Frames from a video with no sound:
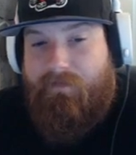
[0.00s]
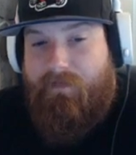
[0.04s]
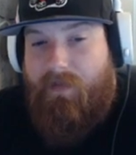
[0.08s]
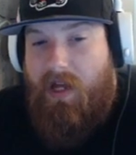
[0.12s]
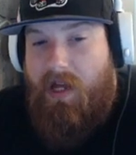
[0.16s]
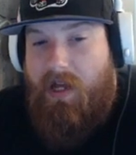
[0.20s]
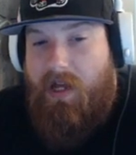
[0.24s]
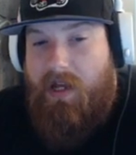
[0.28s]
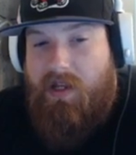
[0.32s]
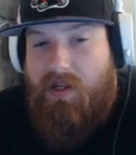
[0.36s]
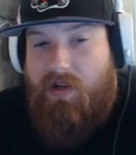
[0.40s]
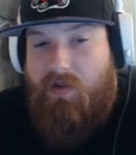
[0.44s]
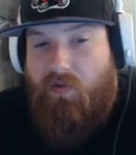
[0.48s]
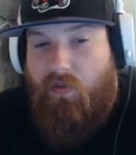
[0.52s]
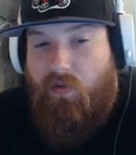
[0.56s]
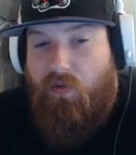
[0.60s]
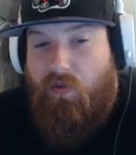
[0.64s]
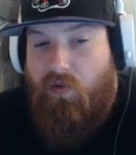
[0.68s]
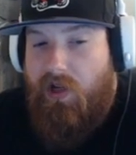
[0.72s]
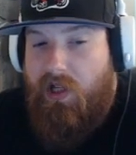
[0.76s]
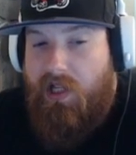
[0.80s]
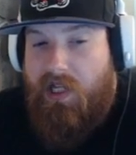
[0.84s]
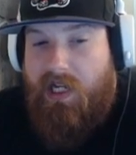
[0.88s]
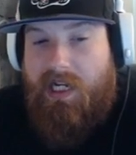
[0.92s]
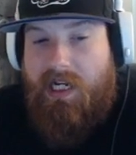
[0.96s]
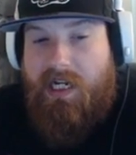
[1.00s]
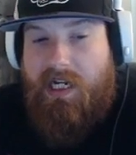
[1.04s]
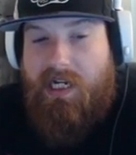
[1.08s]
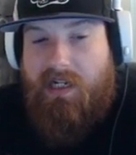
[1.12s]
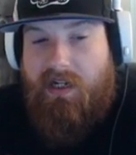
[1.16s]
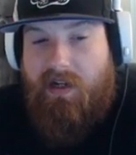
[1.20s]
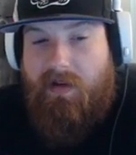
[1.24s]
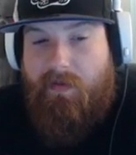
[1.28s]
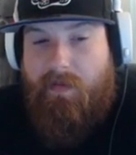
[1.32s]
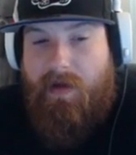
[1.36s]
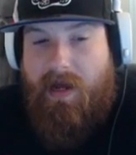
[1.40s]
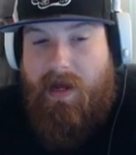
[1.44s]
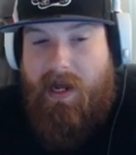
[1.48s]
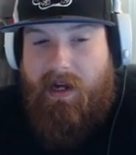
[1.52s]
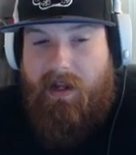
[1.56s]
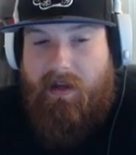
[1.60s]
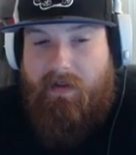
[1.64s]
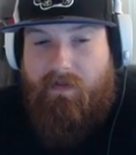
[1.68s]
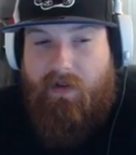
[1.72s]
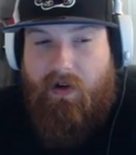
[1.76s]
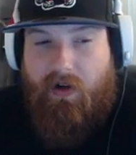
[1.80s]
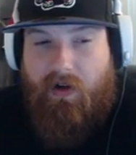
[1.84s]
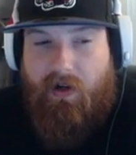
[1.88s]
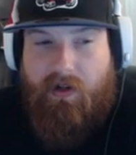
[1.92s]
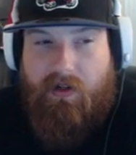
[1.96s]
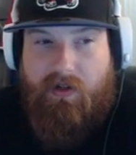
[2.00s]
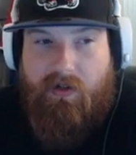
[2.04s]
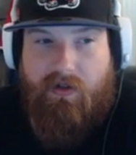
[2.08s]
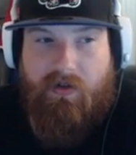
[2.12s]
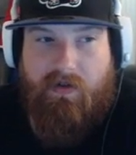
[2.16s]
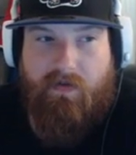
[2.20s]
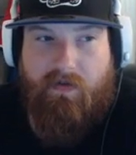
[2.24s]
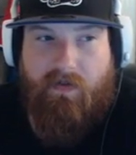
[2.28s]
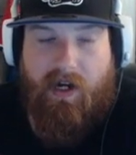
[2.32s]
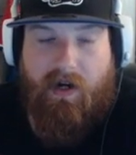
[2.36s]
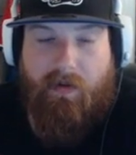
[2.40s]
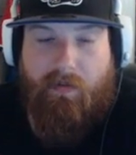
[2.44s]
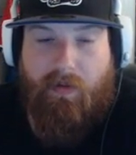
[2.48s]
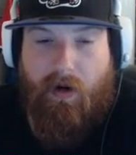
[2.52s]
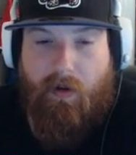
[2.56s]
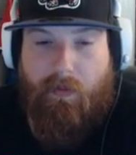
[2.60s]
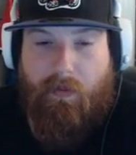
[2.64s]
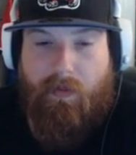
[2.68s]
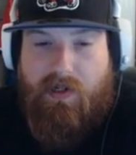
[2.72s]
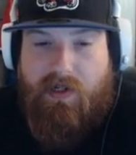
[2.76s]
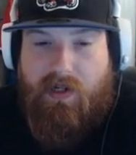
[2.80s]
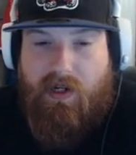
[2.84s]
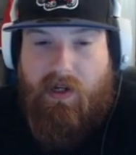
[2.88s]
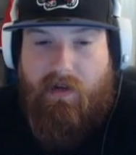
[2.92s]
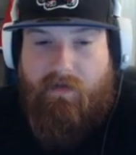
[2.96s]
you really need to commit if you're going to do Divine Purpose